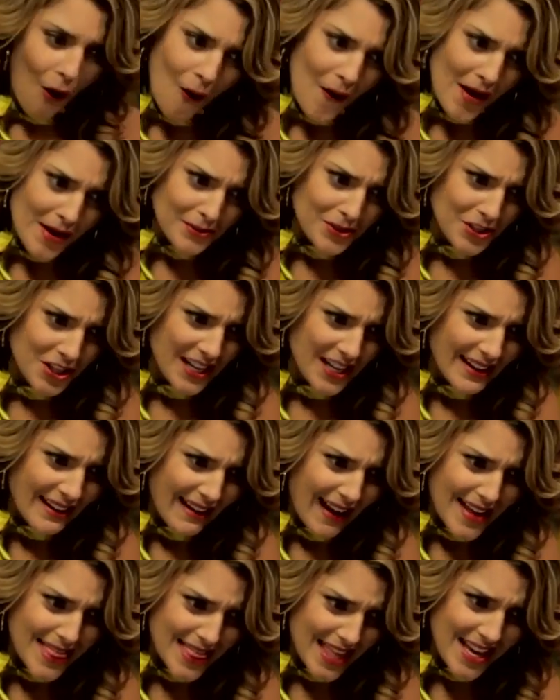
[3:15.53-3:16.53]
OMG,
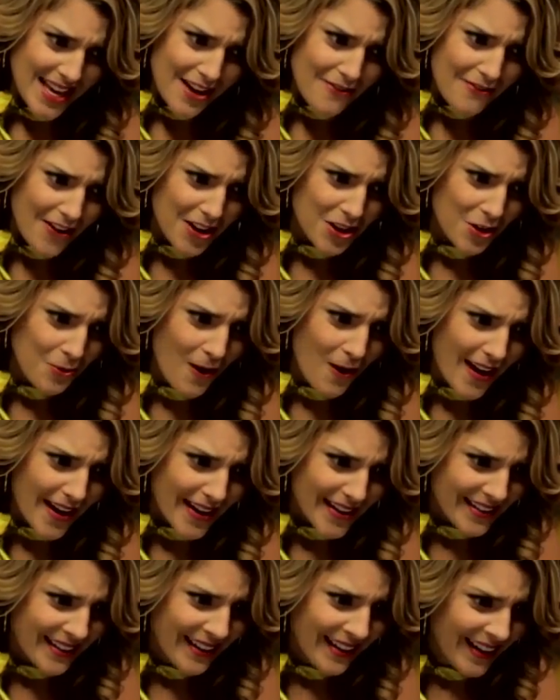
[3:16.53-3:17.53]
I think I found the
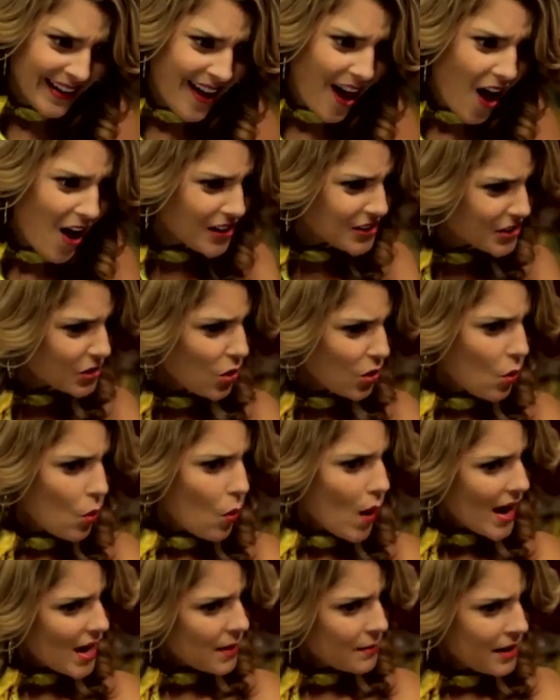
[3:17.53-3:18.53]
one. Also,
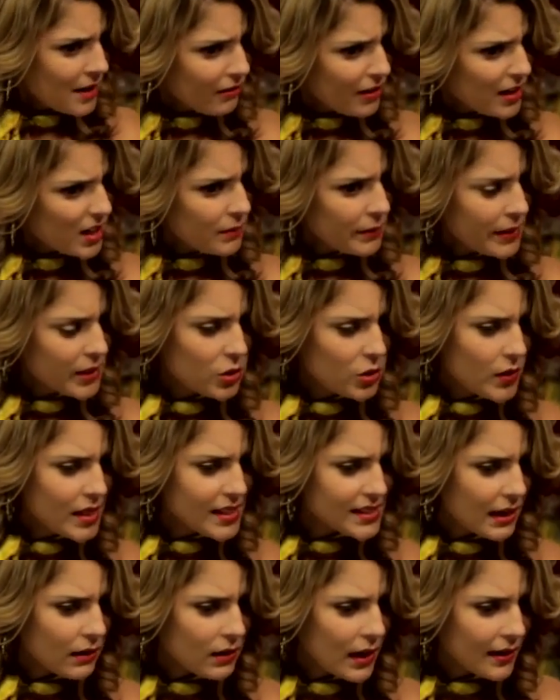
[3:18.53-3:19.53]
why am I reading my
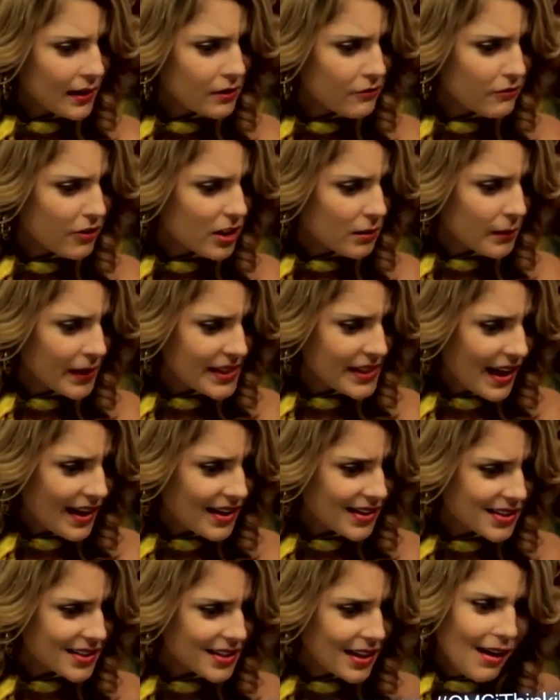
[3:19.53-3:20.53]
tweets out loud in front of my
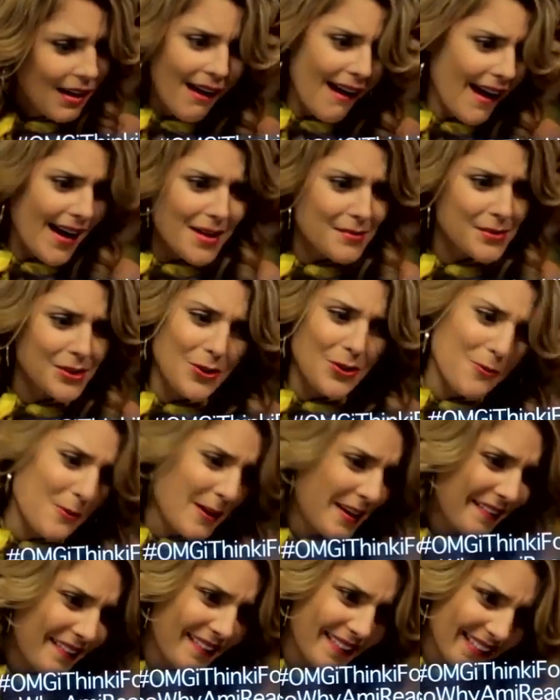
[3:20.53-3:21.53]
date? I am so
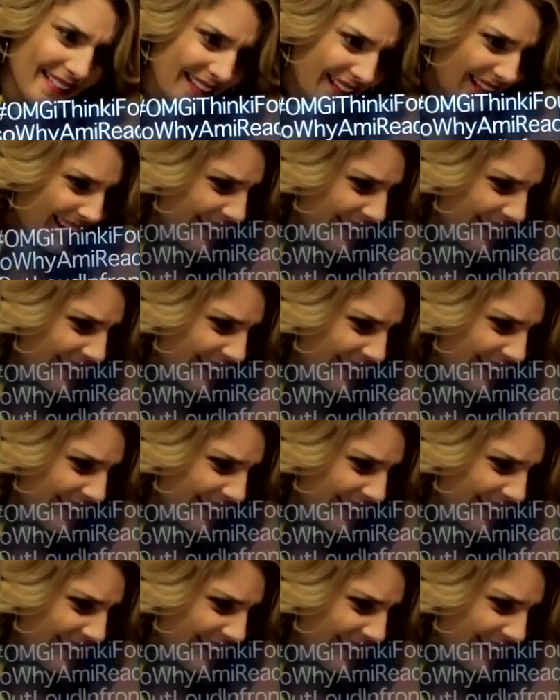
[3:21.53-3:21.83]
weird.